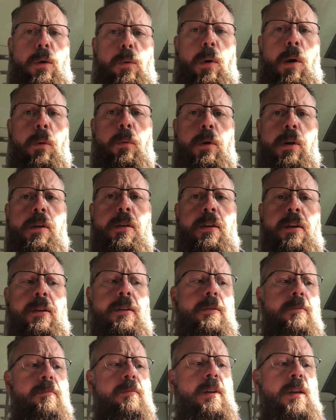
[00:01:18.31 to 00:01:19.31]
Well worth
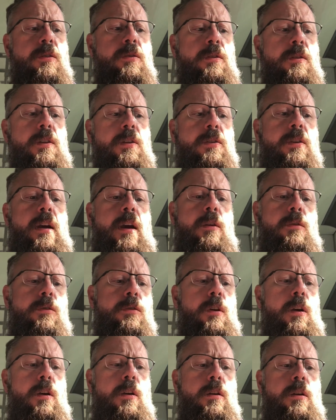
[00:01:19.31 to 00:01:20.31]
it, gets
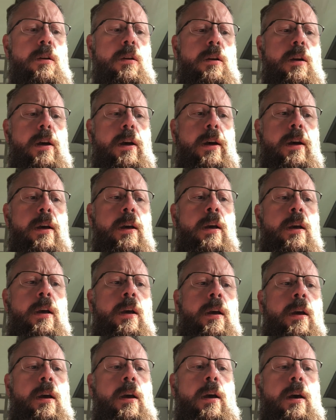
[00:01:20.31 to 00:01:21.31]
discounts on
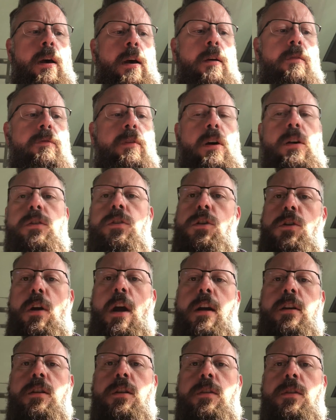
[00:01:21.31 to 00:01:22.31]
various
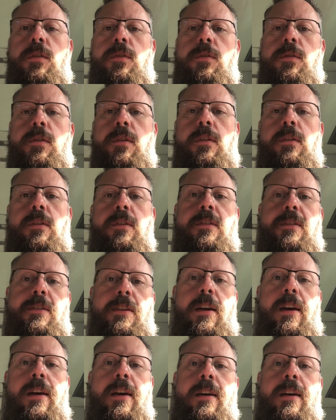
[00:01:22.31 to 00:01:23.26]
attractions, and